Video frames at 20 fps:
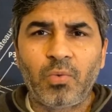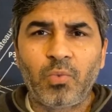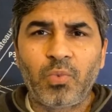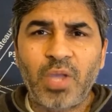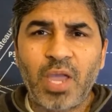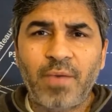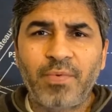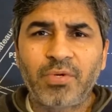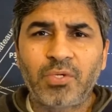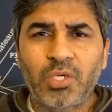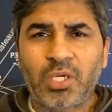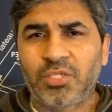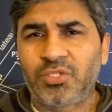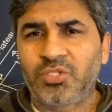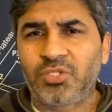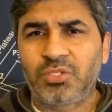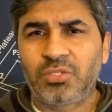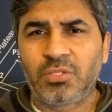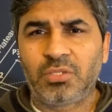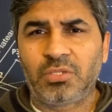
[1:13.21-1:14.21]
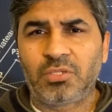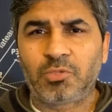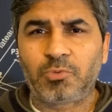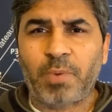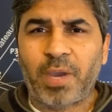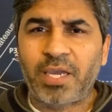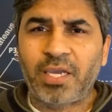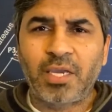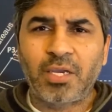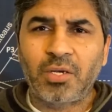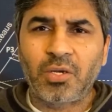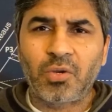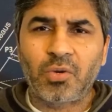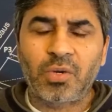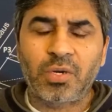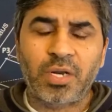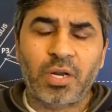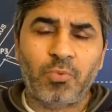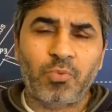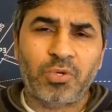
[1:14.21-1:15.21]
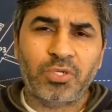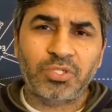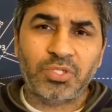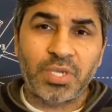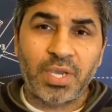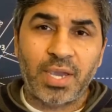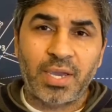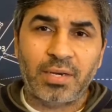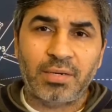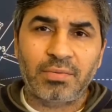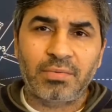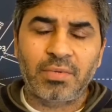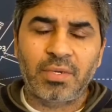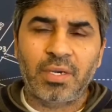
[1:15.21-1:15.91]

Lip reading: we haven't touched the spiking neural networks yet.